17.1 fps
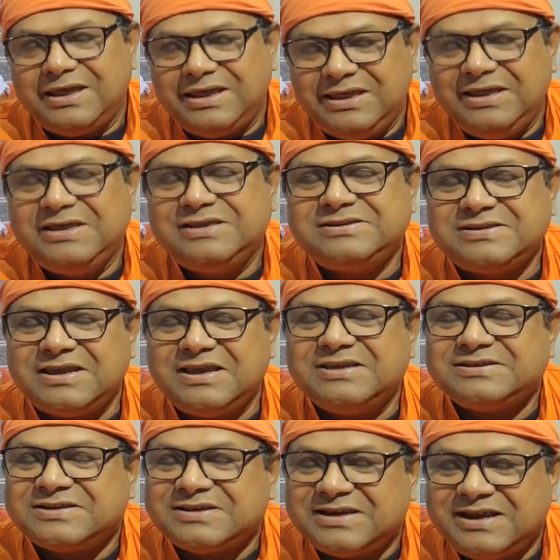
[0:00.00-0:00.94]
is
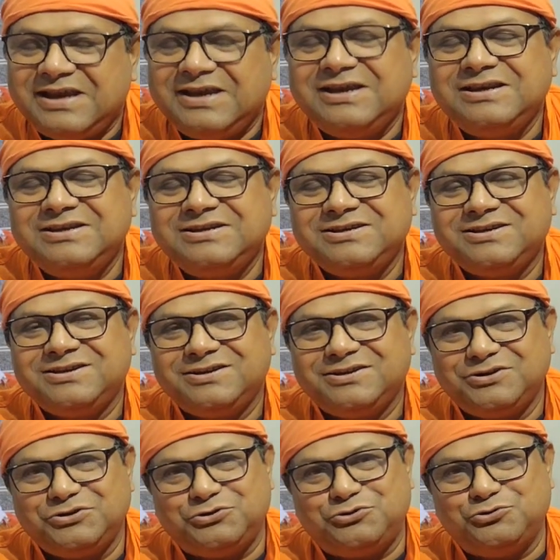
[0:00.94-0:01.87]
a skilled
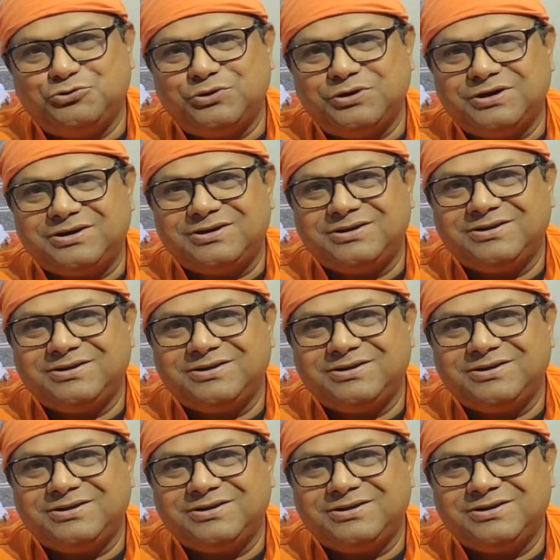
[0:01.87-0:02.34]
doer.